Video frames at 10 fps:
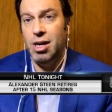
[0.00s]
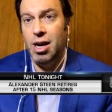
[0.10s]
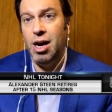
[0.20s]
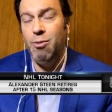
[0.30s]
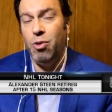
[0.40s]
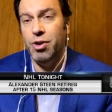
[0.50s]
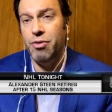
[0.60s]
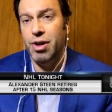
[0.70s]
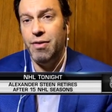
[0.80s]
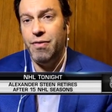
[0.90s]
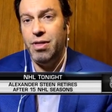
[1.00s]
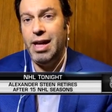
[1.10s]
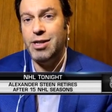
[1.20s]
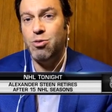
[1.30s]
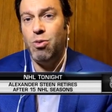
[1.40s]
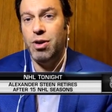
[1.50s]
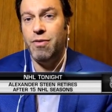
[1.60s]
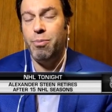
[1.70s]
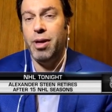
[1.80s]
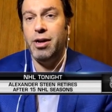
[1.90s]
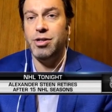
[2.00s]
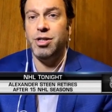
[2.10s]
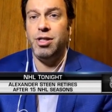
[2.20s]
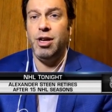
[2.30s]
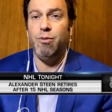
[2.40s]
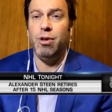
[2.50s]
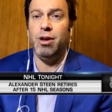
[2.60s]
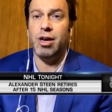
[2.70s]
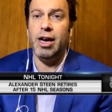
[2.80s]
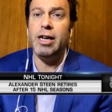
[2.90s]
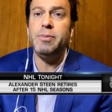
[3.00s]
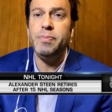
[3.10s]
I'm wondering if that's one of the players that they will look at.